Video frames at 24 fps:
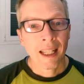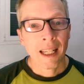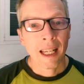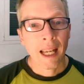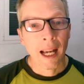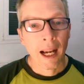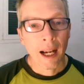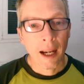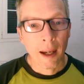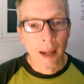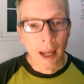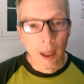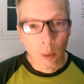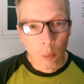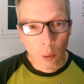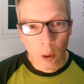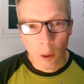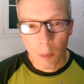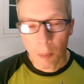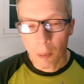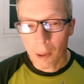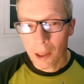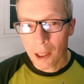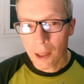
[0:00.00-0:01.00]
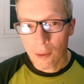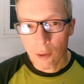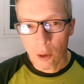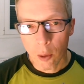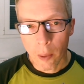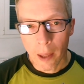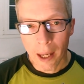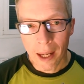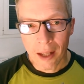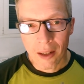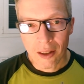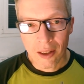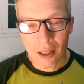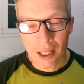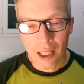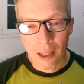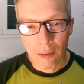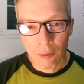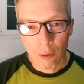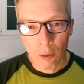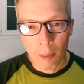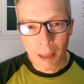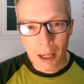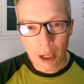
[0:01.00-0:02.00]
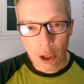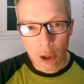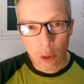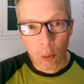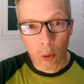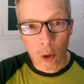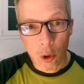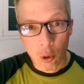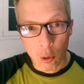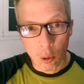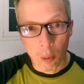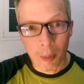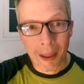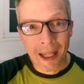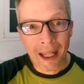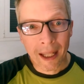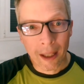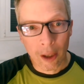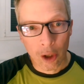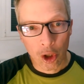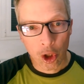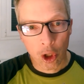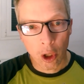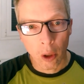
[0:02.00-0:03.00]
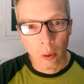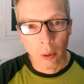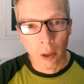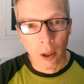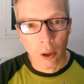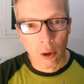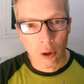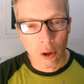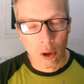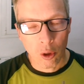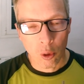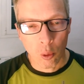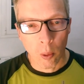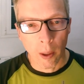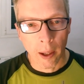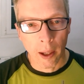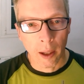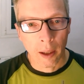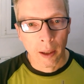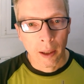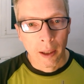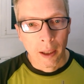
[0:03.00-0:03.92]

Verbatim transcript: uh, and we'll give you his information, which will be in the show notes as well.